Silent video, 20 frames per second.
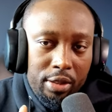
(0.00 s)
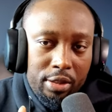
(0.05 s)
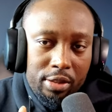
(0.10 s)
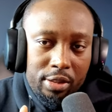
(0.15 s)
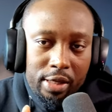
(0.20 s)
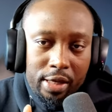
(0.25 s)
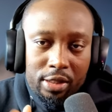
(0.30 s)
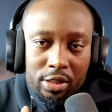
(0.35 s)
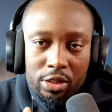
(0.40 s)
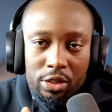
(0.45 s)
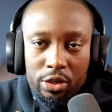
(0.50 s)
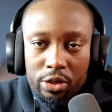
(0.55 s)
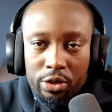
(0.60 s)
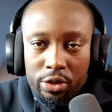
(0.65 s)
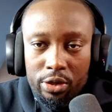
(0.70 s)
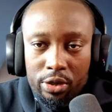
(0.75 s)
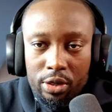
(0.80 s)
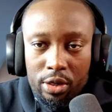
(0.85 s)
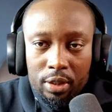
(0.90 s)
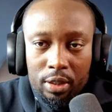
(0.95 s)
it says
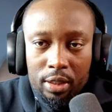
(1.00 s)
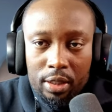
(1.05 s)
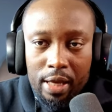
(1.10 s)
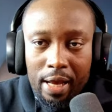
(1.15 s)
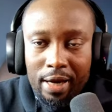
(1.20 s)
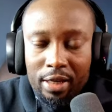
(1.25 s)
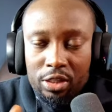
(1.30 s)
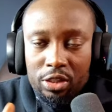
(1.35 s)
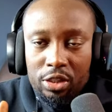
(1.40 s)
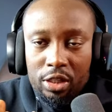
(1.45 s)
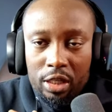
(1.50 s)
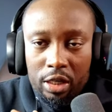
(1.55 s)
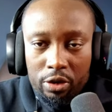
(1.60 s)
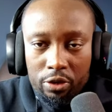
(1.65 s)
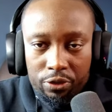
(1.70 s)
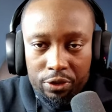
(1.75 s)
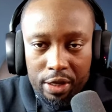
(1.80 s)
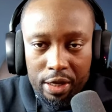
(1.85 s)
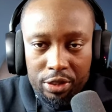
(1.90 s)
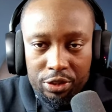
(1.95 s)
here, Galaxy
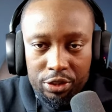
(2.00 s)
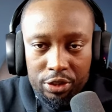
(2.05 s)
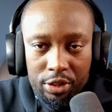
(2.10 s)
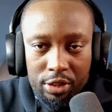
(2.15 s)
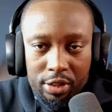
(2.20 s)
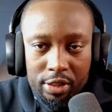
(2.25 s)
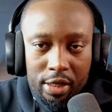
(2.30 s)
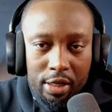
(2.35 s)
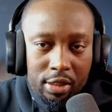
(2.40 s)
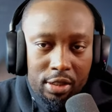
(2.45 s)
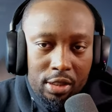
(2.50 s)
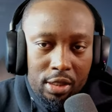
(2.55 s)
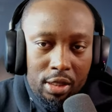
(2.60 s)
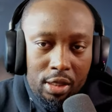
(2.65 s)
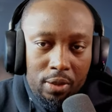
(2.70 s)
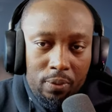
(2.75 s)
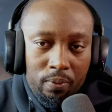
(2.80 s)
clarification, it says,